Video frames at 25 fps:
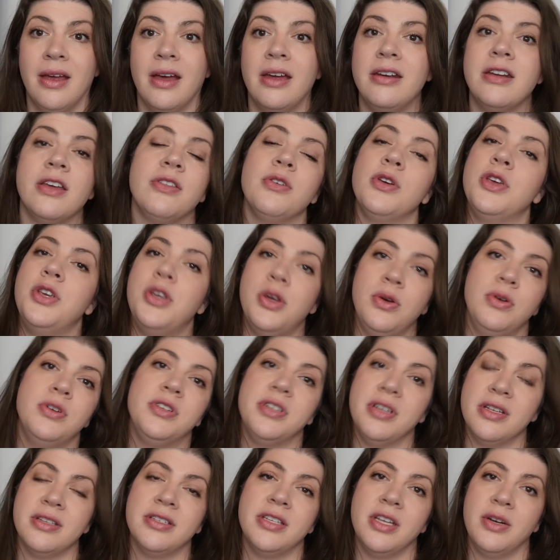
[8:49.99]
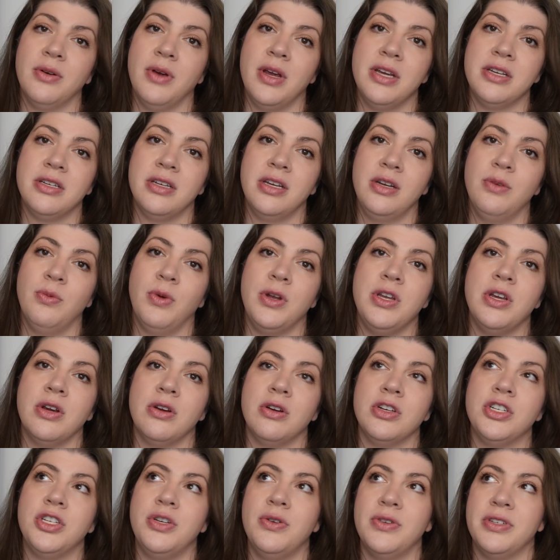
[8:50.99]
Another huge consideration when
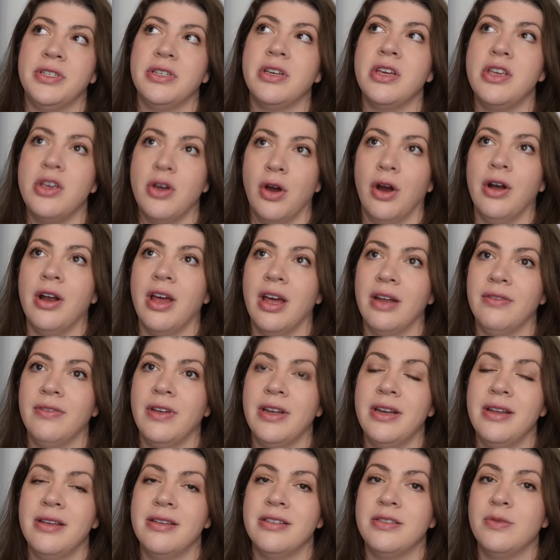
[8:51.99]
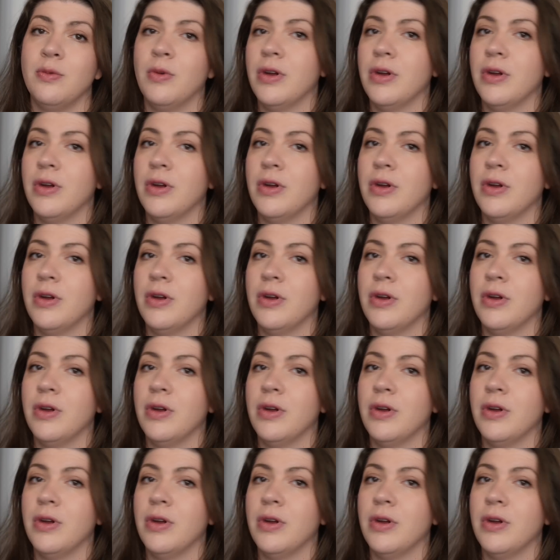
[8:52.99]
you're choosing a yarn advent is,